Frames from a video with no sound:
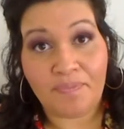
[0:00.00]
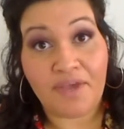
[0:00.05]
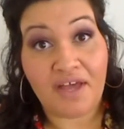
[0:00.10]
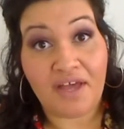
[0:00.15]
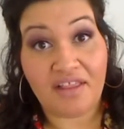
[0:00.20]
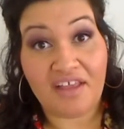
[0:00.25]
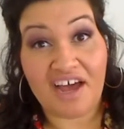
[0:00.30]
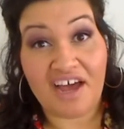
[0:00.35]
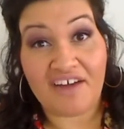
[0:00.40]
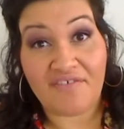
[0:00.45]

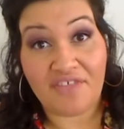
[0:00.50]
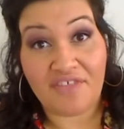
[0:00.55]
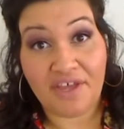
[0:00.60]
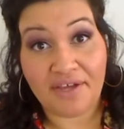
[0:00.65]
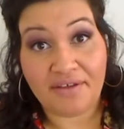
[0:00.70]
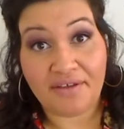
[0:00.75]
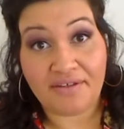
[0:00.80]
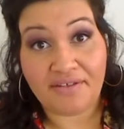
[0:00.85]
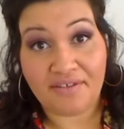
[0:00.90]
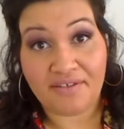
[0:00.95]
a lot of
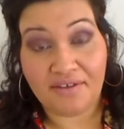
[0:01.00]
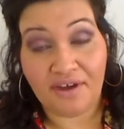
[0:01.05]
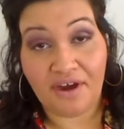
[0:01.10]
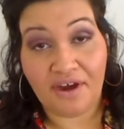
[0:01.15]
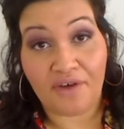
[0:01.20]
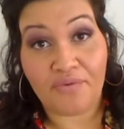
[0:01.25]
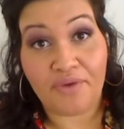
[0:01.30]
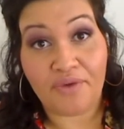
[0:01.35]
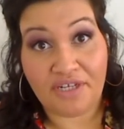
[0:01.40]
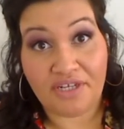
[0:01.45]
things
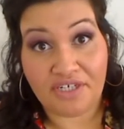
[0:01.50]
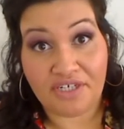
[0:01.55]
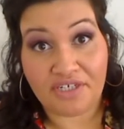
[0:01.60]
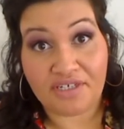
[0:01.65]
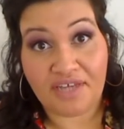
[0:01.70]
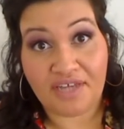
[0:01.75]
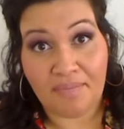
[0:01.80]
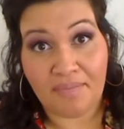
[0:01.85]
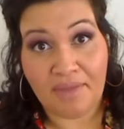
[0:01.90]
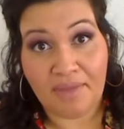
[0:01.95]
are really
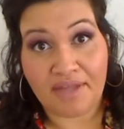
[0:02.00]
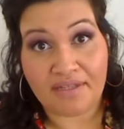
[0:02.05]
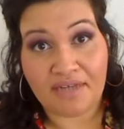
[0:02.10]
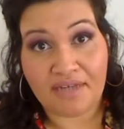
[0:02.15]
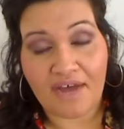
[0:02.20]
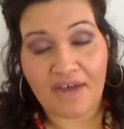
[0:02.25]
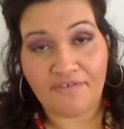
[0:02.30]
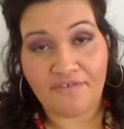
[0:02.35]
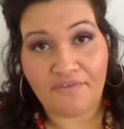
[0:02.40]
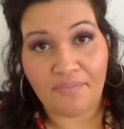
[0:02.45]
just going to melt
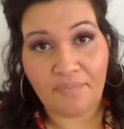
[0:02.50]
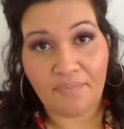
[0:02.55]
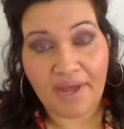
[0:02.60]
off.